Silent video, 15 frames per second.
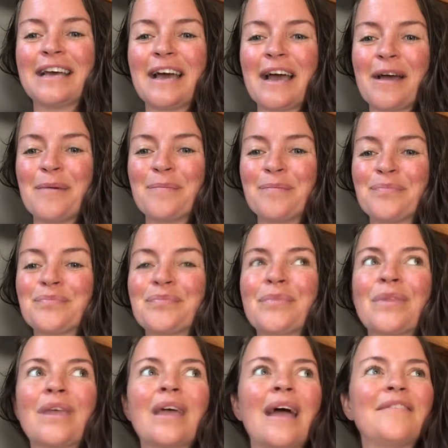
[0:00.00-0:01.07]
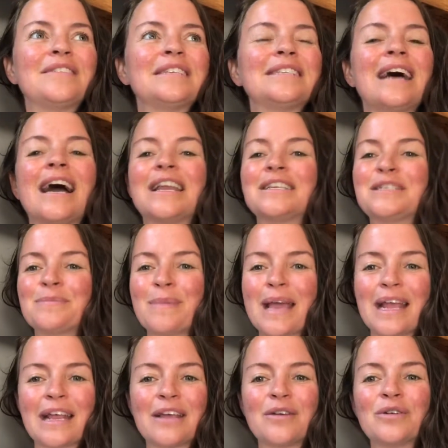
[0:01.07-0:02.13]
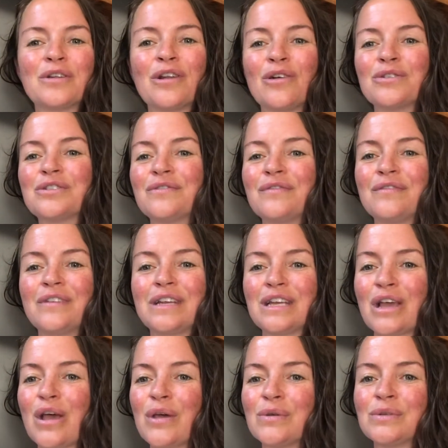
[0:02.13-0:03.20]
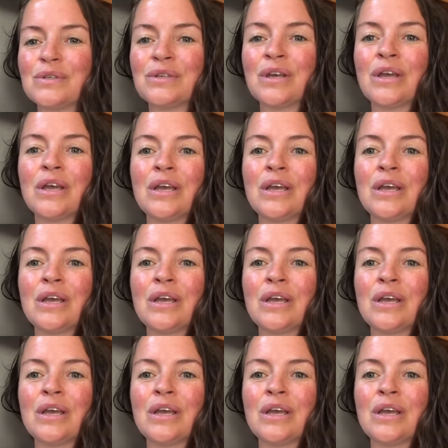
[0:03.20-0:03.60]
I've decided to make lots of videos.